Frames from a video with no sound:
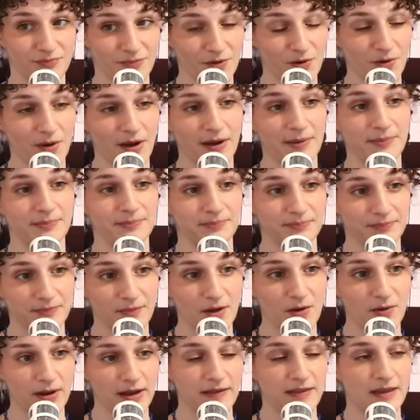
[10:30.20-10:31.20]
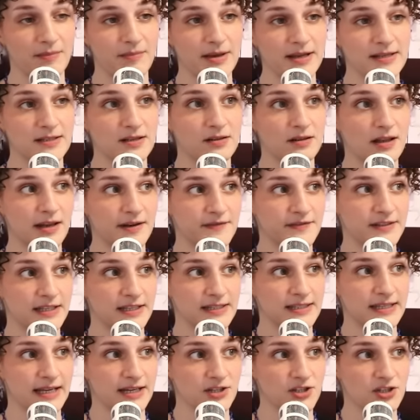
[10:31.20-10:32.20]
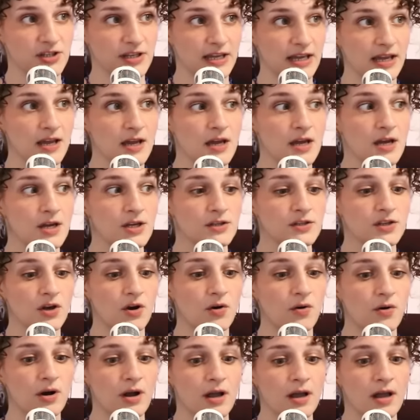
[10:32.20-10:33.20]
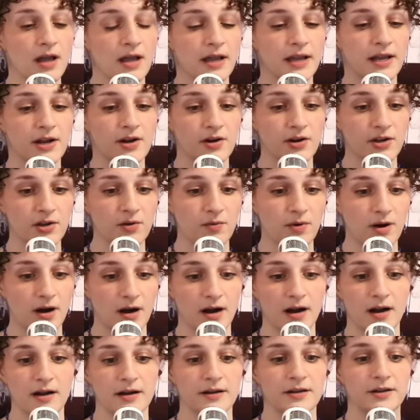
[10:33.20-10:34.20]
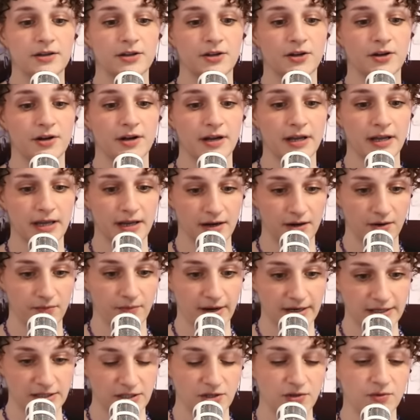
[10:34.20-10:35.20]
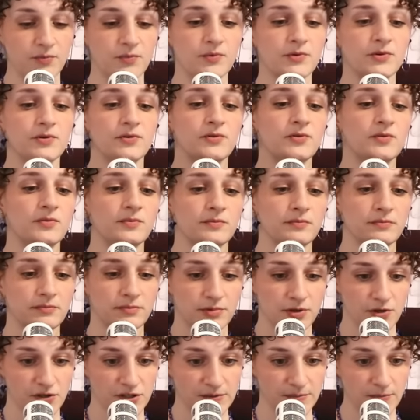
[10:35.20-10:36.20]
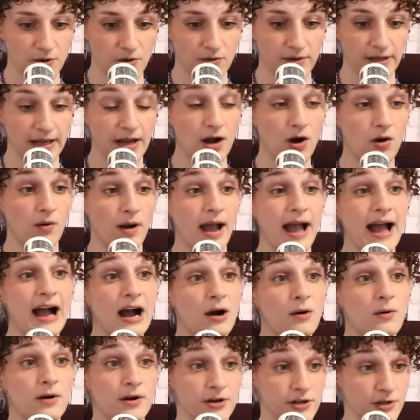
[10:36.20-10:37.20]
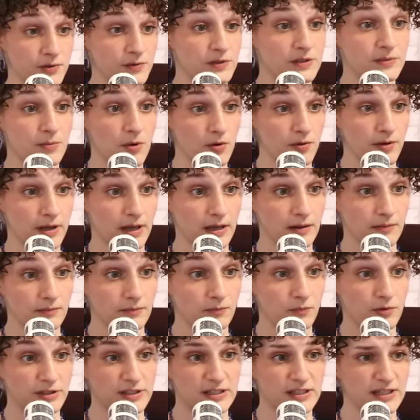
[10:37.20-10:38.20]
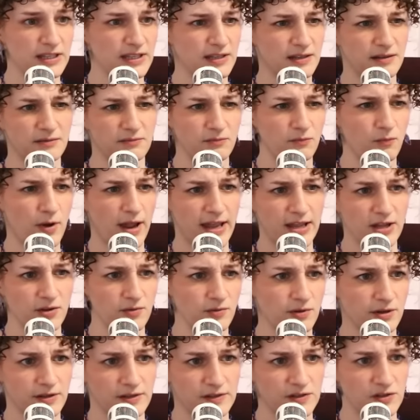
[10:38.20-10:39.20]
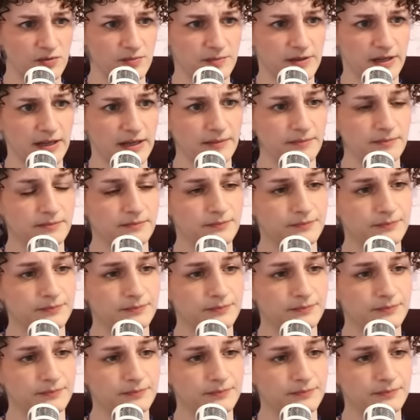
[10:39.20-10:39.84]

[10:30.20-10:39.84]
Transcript: okay Okay, that makes a lot of sense actually. So here you are, you're in a rented room, you're smoking. Oh, how are you smoking? What's the way you consumed it?